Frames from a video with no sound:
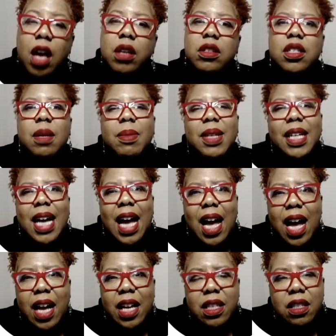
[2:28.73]
Some of the
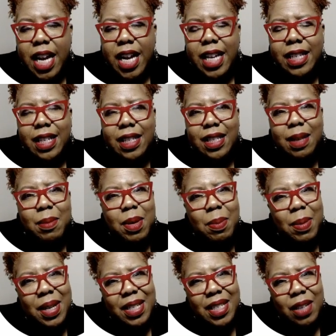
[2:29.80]
cons is that some of the
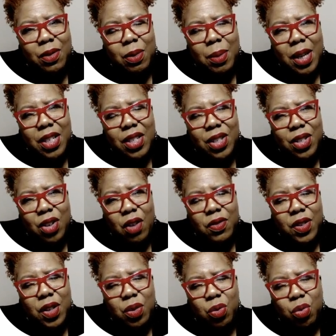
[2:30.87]
basic information is
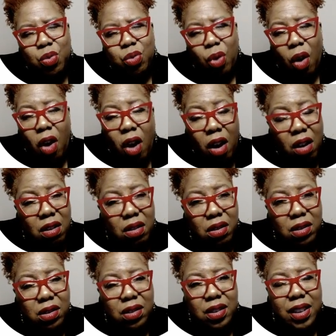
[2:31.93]
often wrong
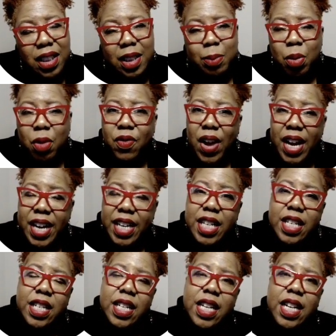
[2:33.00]
that's
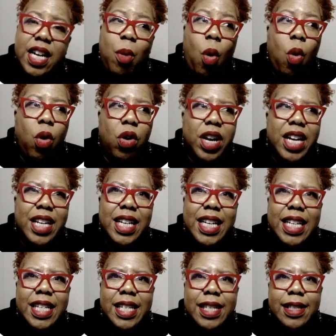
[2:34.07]
provided or it
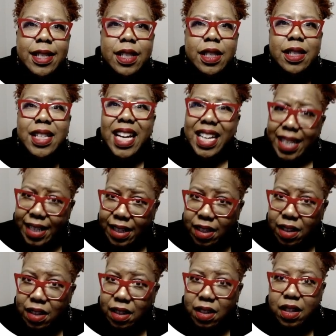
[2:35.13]
is
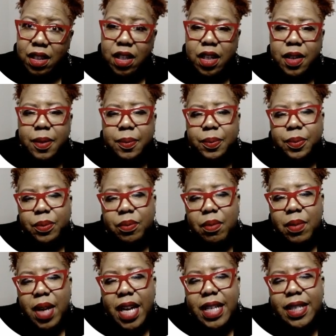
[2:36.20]
dated.
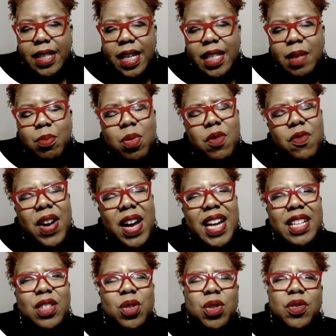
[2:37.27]
It doesn't
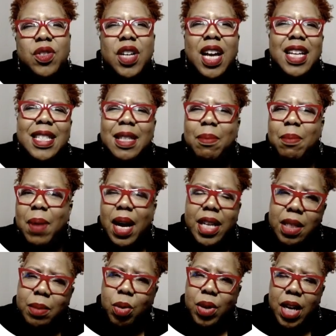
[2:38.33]
provide sort of
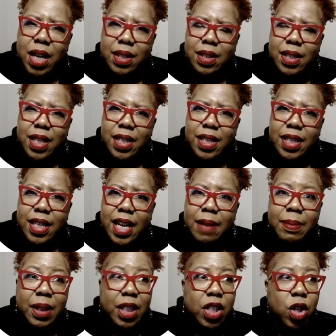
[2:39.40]
customizable content. I
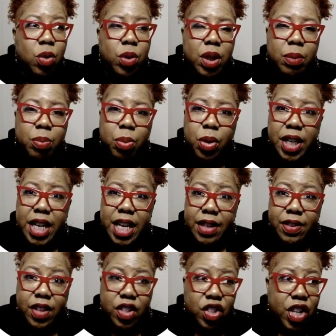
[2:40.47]
mean, you could put
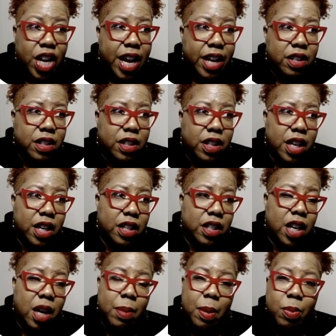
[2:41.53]
in the chat and
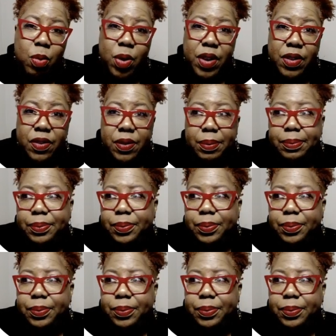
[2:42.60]
come up with